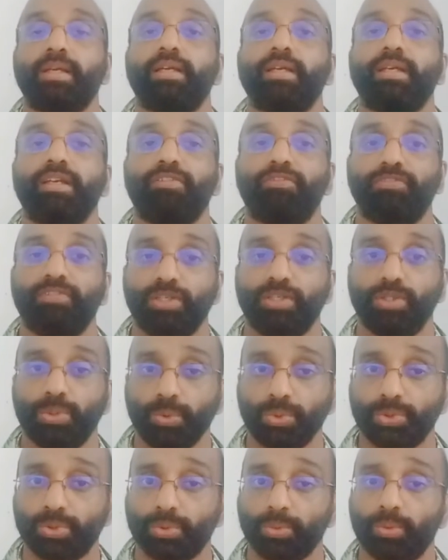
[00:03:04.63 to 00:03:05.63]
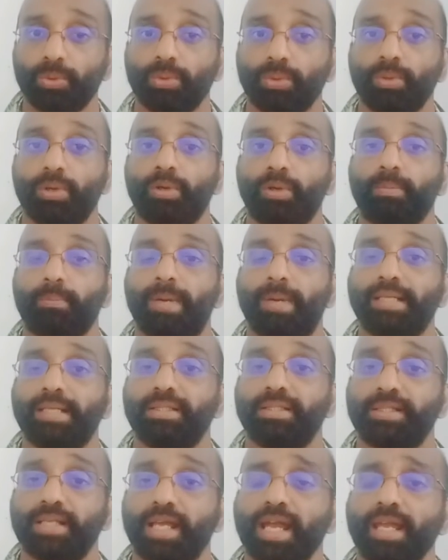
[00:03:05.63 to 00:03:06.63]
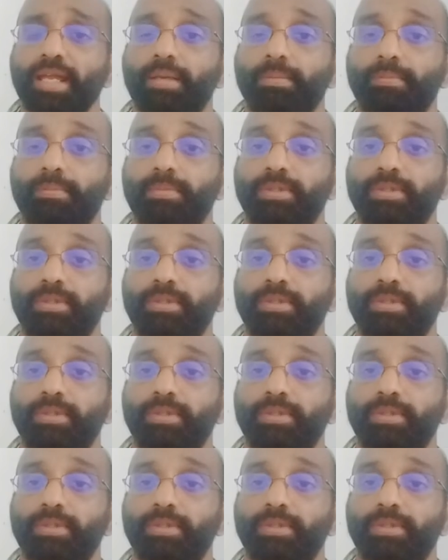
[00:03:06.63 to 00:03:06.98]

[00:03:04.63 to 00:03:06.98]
If we do so, by the time